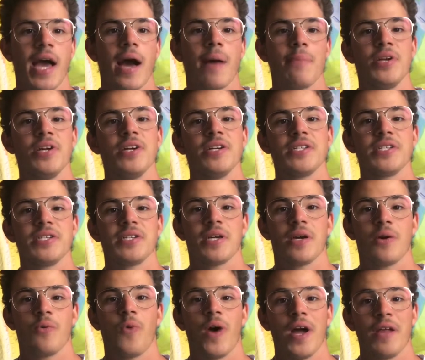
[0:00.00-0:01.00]
cabinet
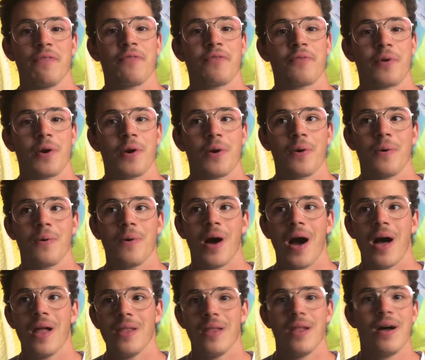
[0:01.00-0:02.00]
went through
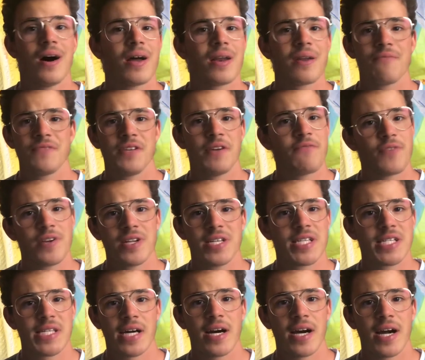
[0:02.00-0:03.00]
a lot of different
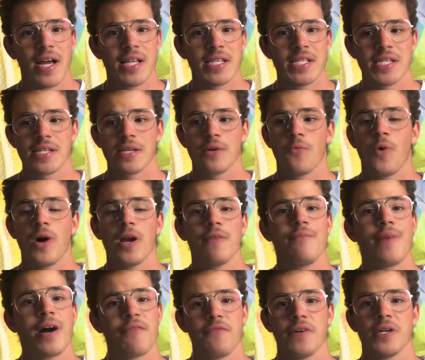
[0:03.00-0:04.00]
designs. One of
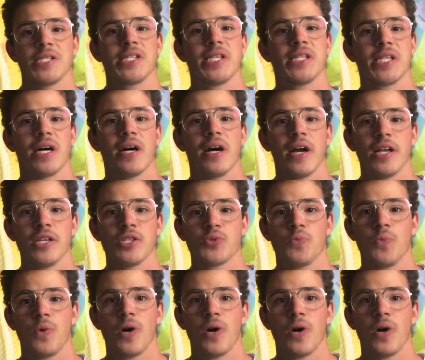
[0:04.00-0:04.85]
my first designs